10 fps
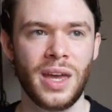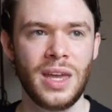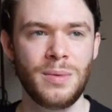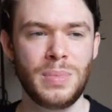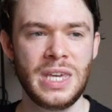
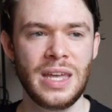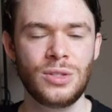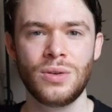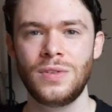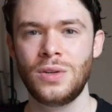be
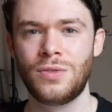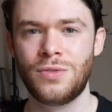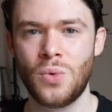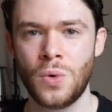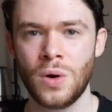interviewed
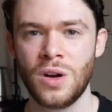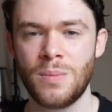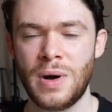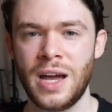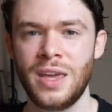for
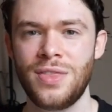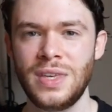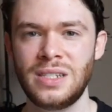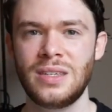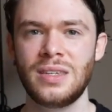my
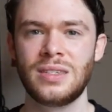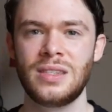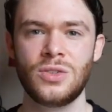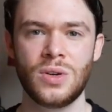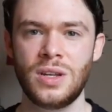thesis.
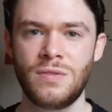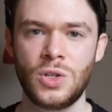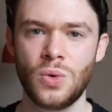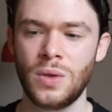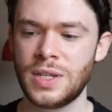These are
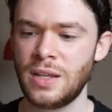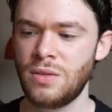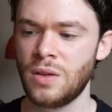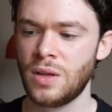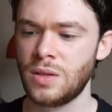individuals I
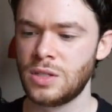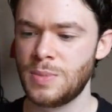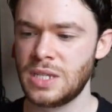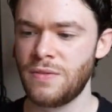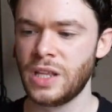
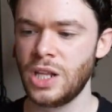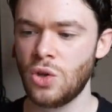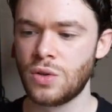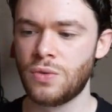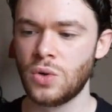specifically
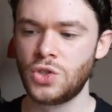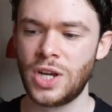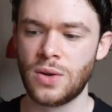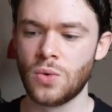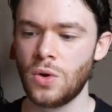looked for
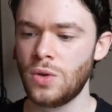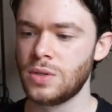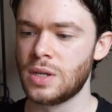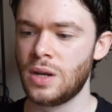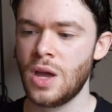
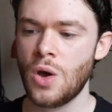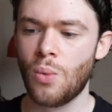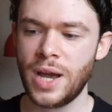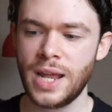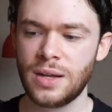generals and
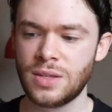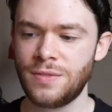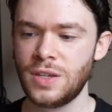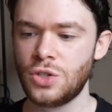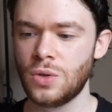White House
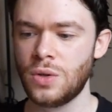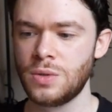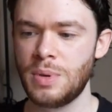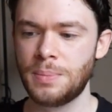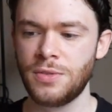
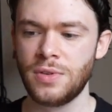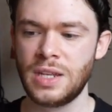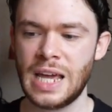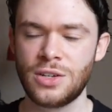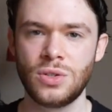officials, people for the
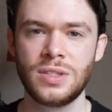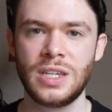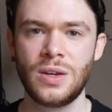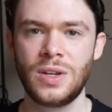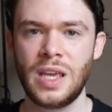National
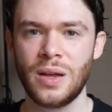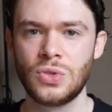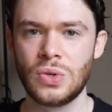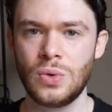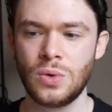Security
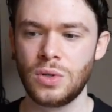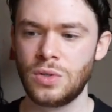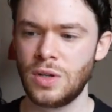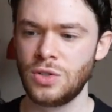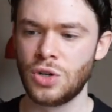Council who
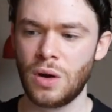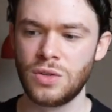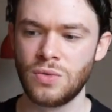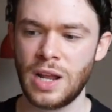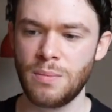are in charge
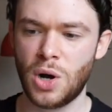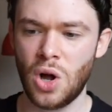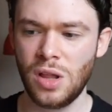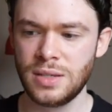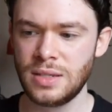of writing
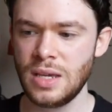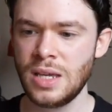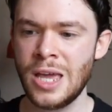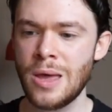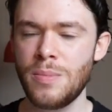
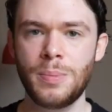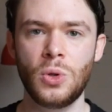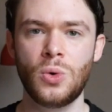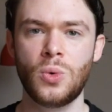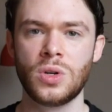policy,
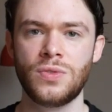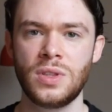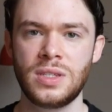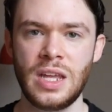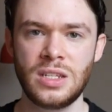people who worked for
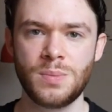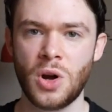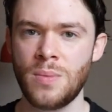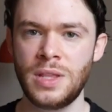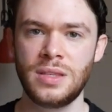the State
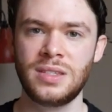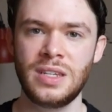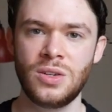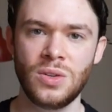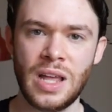Department, the
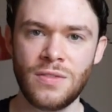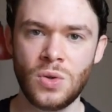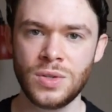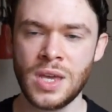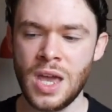senior
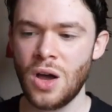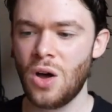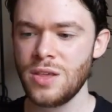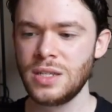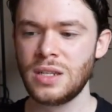levels,
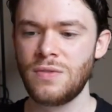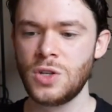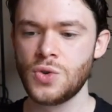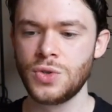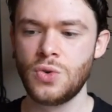all these
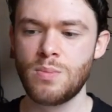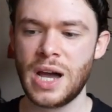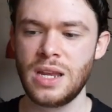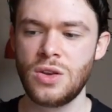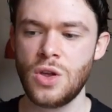individuals who
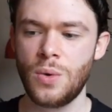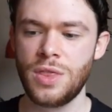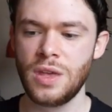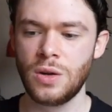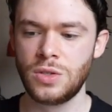might know a
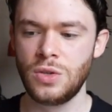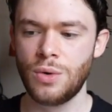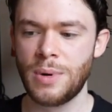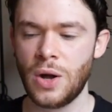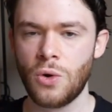thing or two
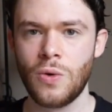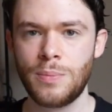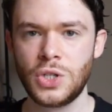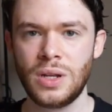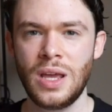about
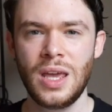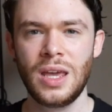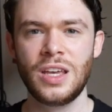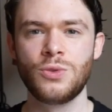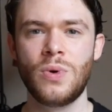corruption,
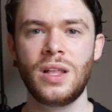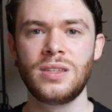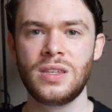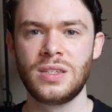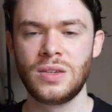as well
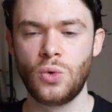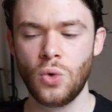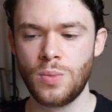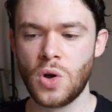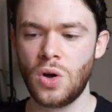as this
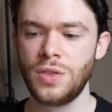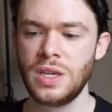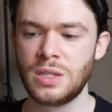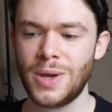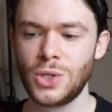group called
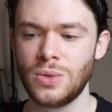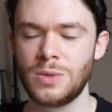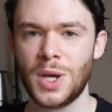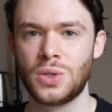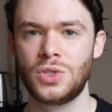the Special
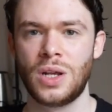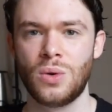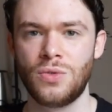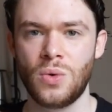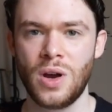Inspector
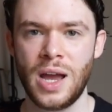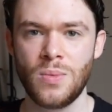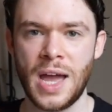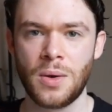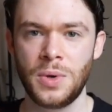General for
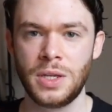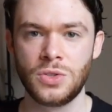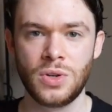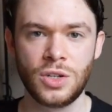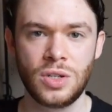Iraq
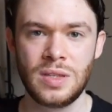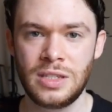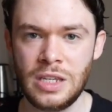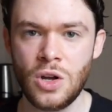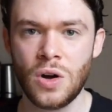Reconstruction,
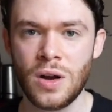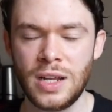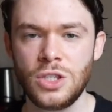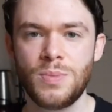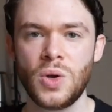SIGAR.
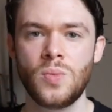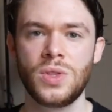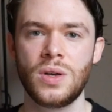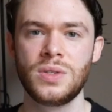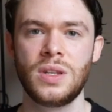I'd spoken
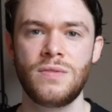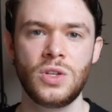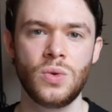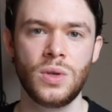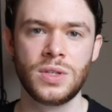with those
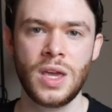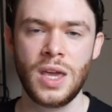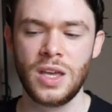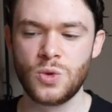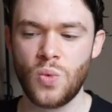individuals
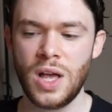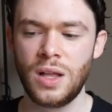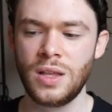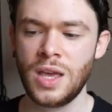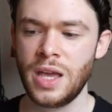as
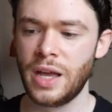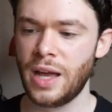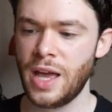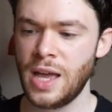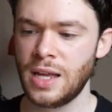well
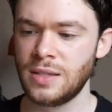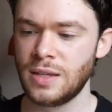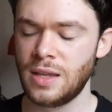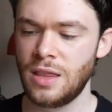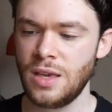
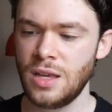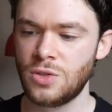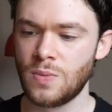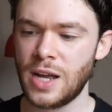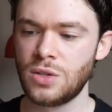and the
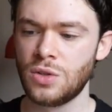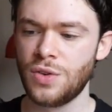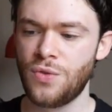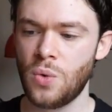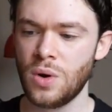directors
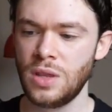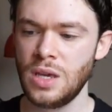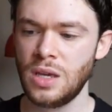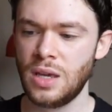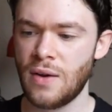for
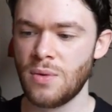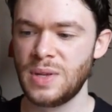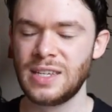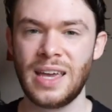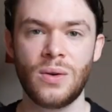the
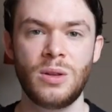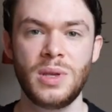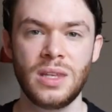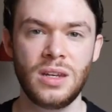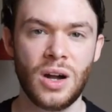Government
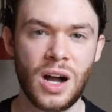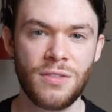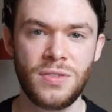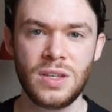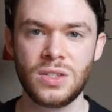Accountability
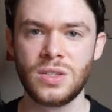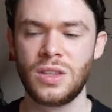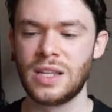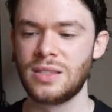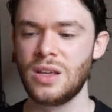Office.
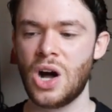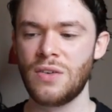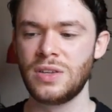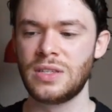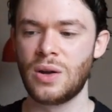That's the
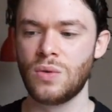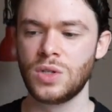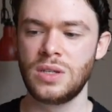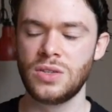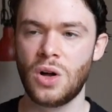office that
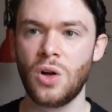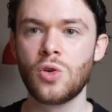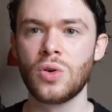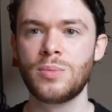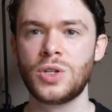oversees all
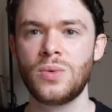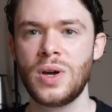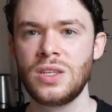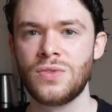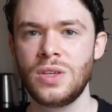corruption and
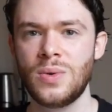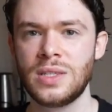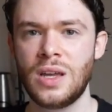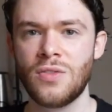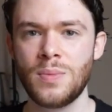waste for the
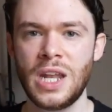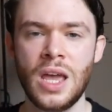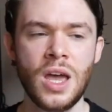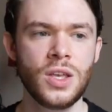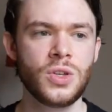US government.
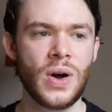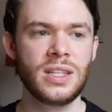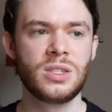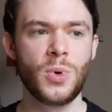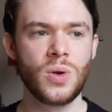So
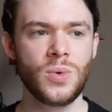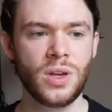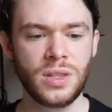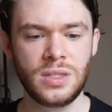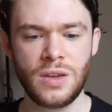I'd spoken with
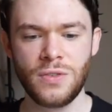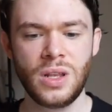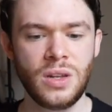all these different